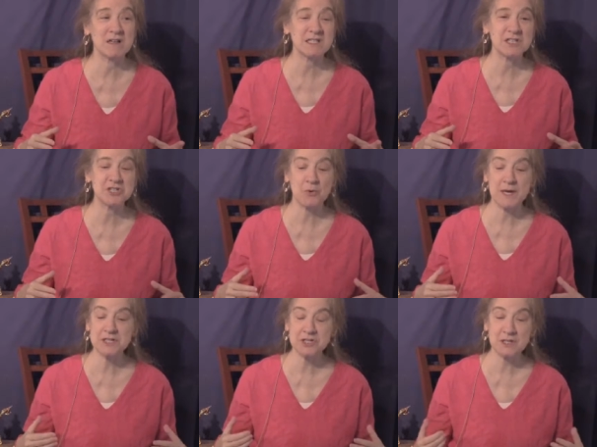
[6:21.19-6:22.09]

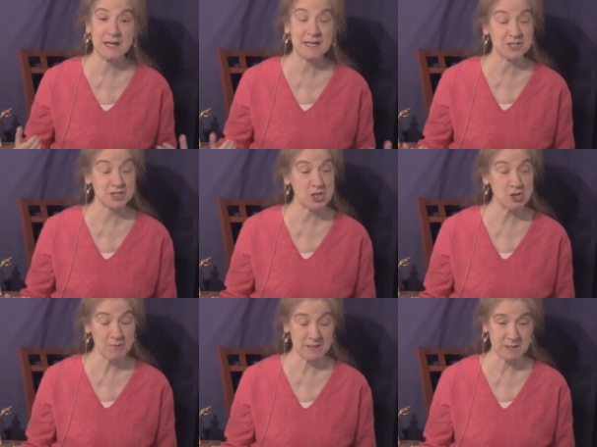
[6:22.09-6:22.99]
situation as
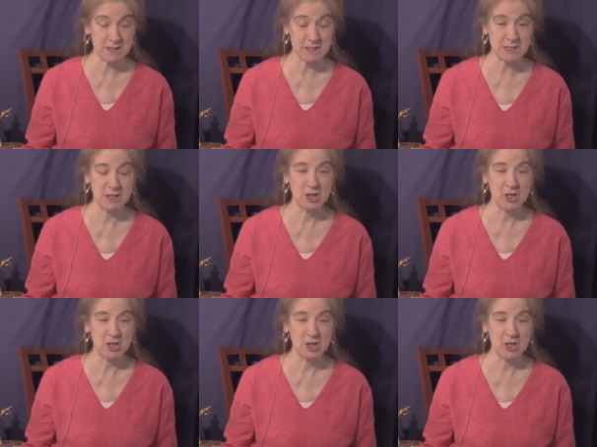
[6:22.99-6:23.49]
humans,